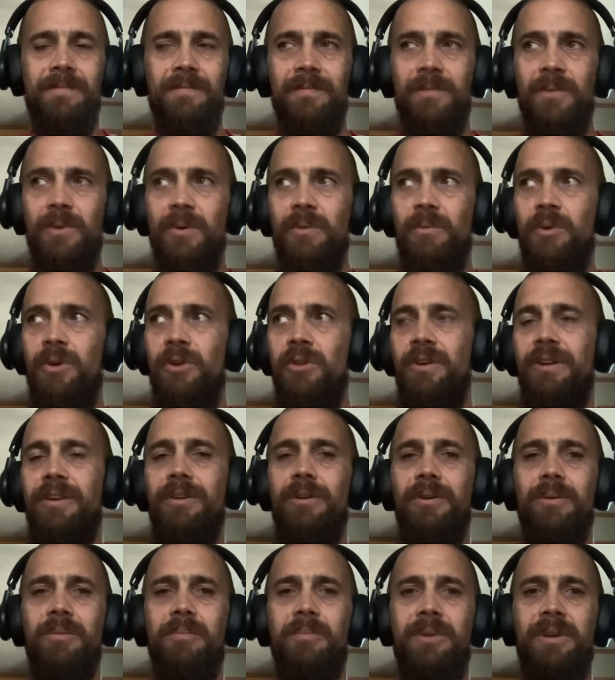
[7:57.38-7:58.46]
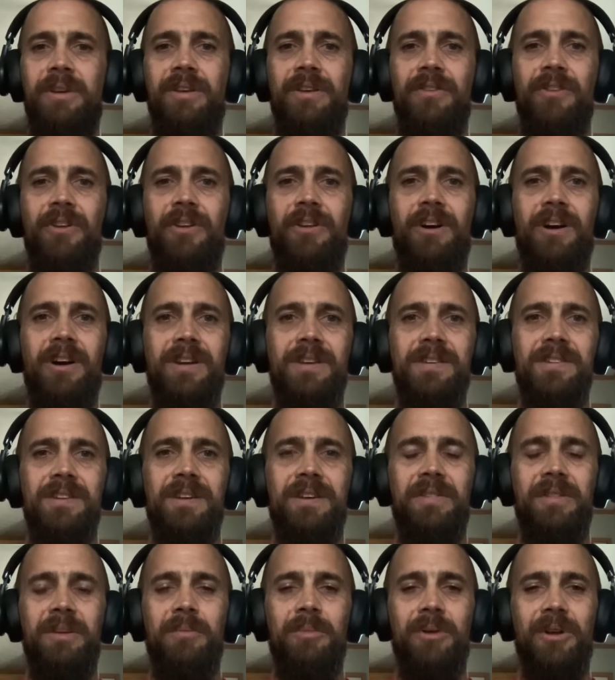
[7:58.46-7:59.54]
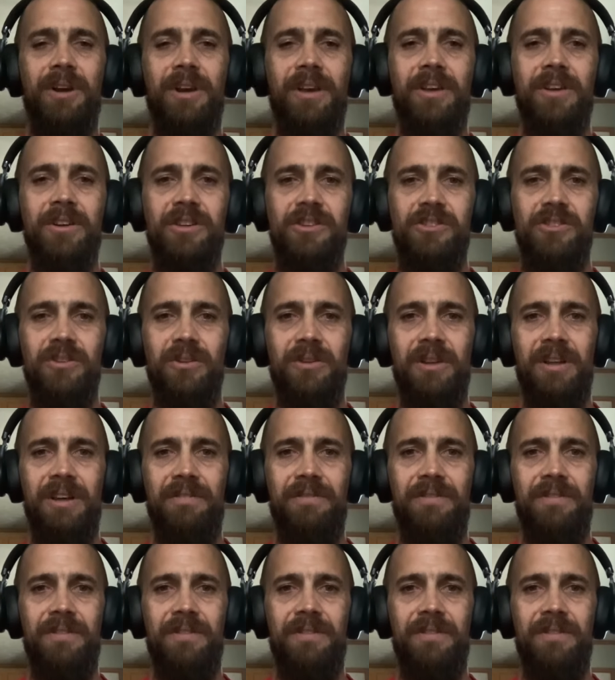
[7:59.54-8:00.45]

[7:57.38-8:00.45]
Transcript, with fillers: We really do, because a dog is nothing but unconditional love.